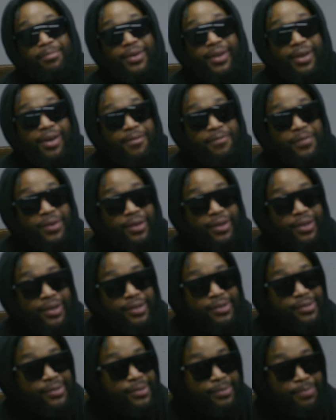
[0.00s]
Cause,
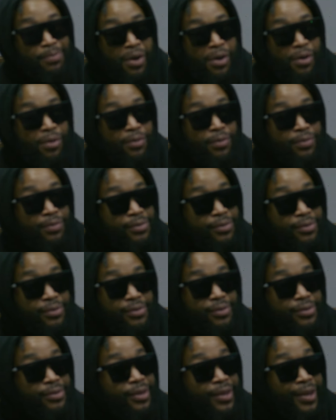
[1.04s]
bro, if I
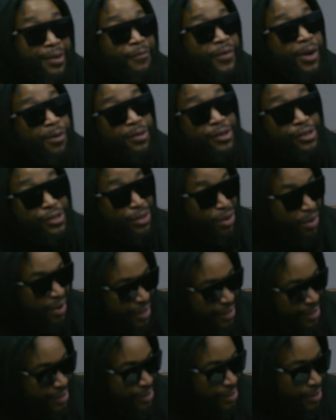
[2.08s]
would have started this in
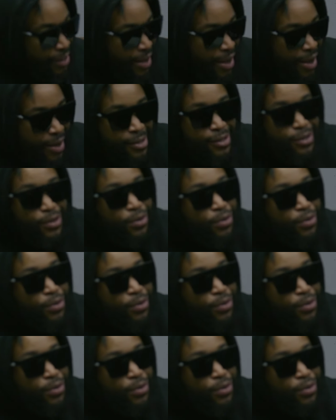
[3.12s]
high school